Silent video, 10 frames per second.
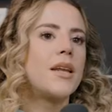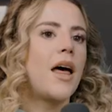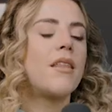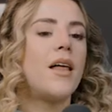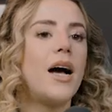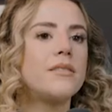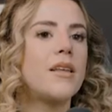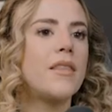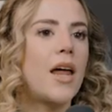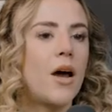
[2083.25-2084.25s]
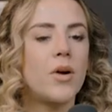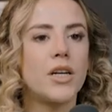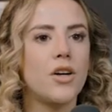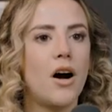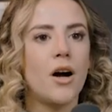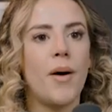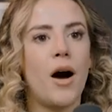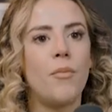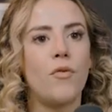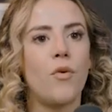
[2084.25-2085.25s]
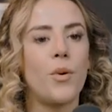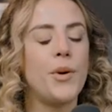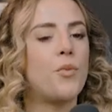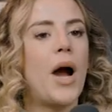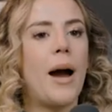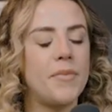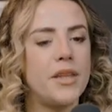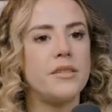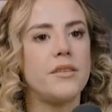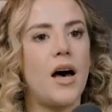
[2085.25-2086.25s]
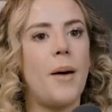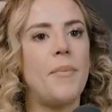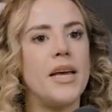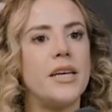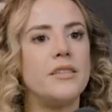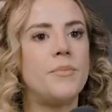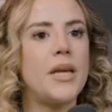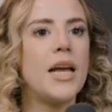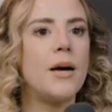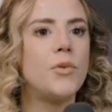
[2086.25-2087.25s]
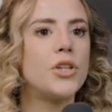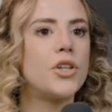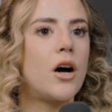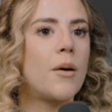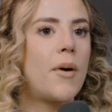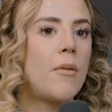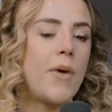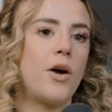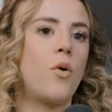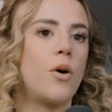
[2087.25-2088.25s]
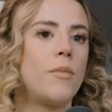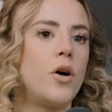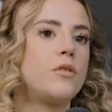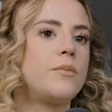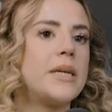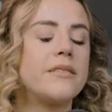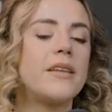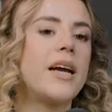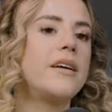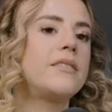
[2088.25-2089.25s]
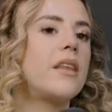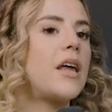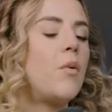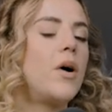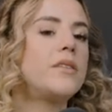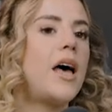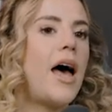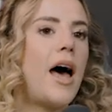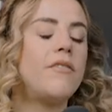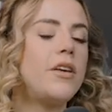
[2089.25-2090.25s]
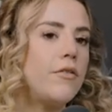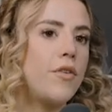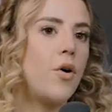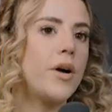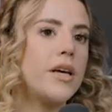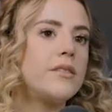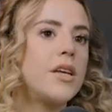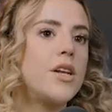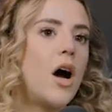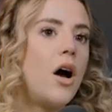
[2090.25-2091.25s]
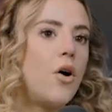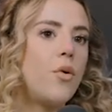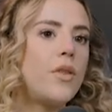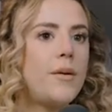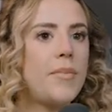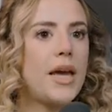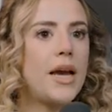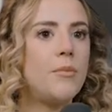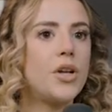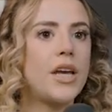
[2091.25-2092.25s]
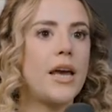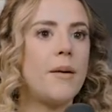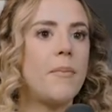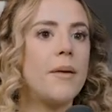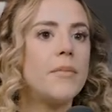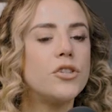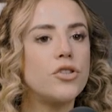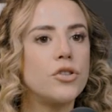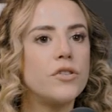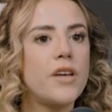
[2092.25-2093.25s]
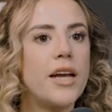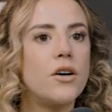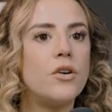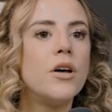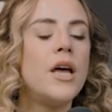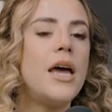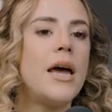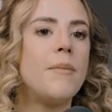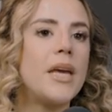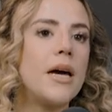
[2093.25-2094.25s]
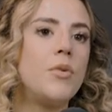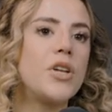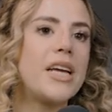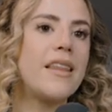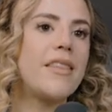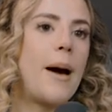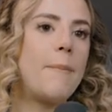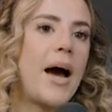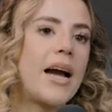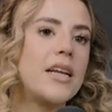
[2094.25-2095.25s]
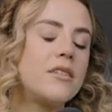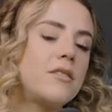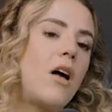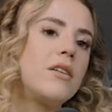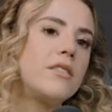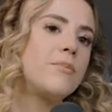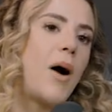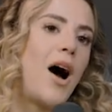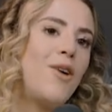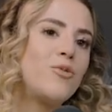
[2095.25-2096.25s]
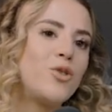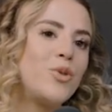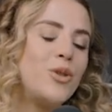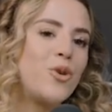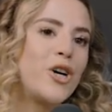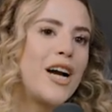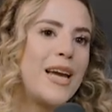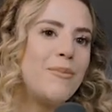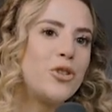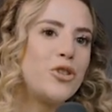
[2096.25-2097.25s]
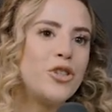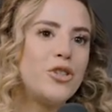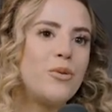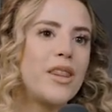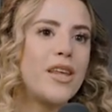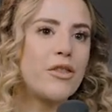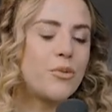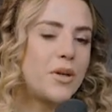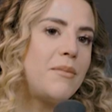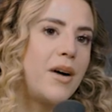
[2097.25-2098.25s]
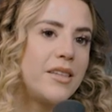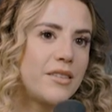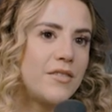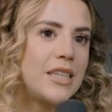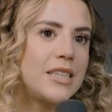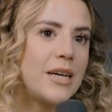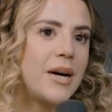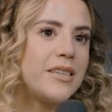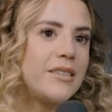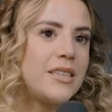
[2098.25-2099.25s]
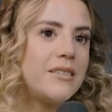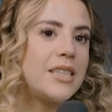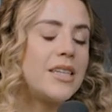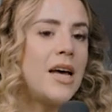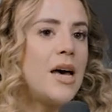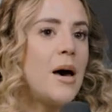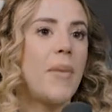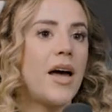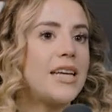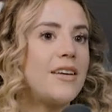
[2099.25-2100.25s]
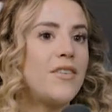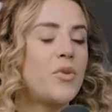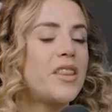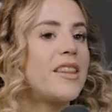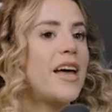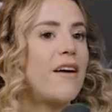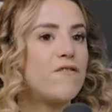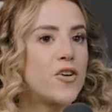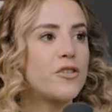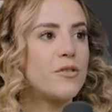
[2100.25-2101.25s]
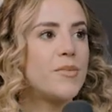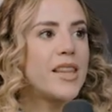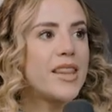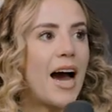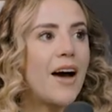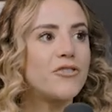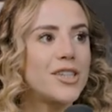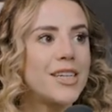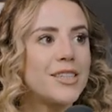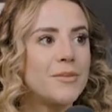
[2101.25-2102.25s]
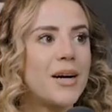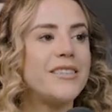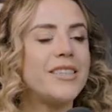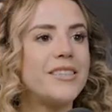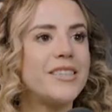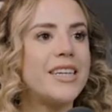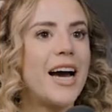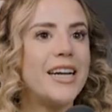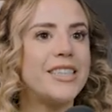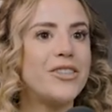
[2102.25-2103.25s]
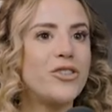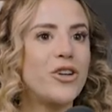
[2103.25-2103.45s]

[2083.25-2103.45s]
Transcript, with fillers: Now, the last thing that I want to talk about before we wrap this up is being able to talk about my hormones, because like I said, that was a heavy focus, and not only being able to get my menstrual cycle and be able to get that back in a solid spot, which we were able to do within three months of ending my season, but even within that first month after I ended my season, I did